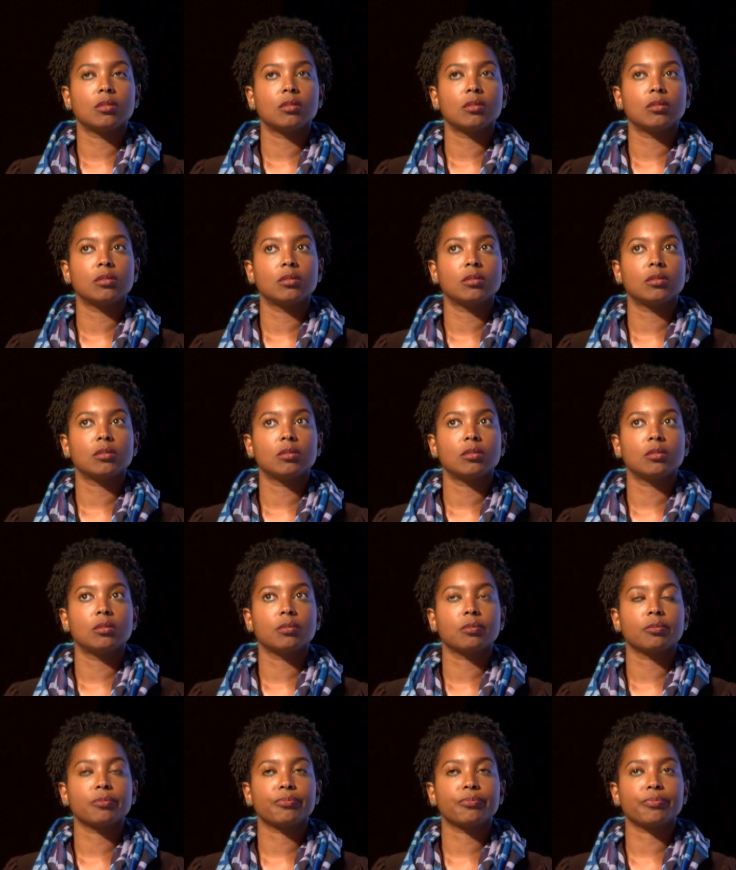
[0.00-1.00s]

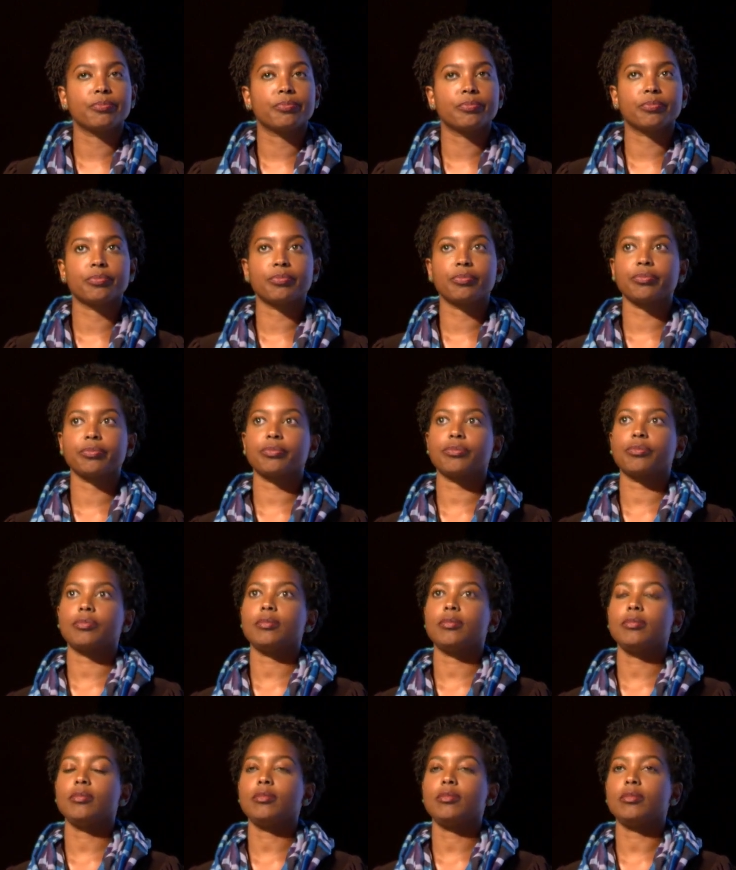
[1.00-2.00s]

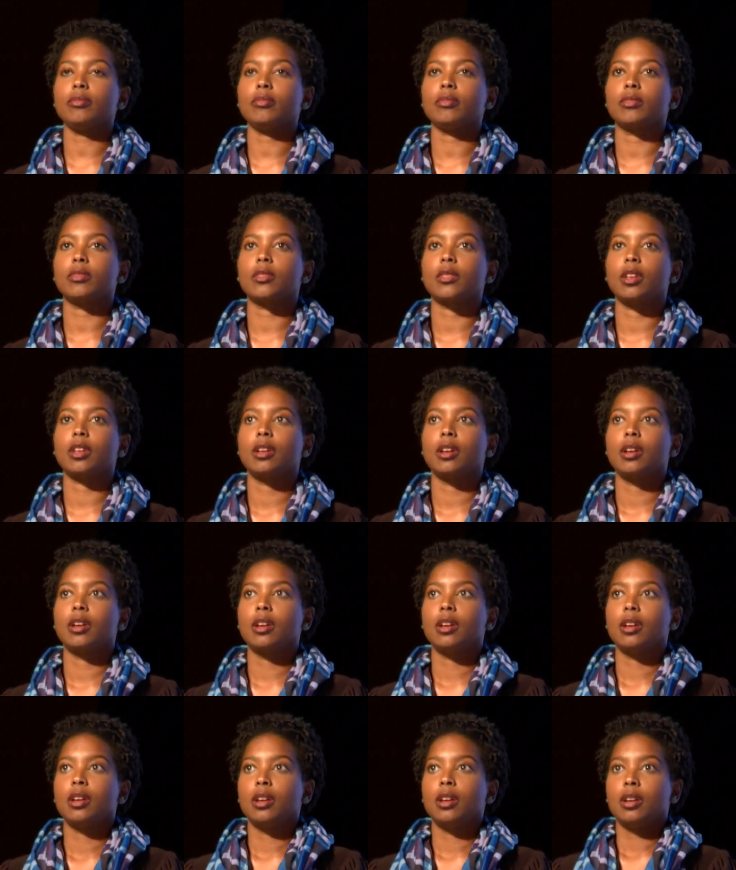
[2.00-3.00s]

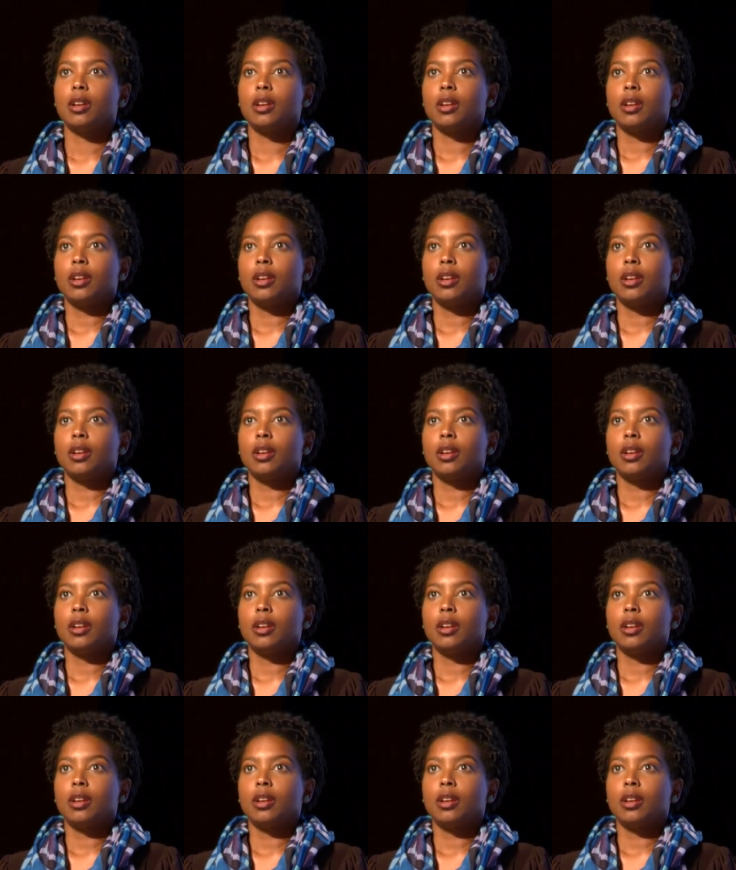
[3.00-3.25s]
Nothing is said.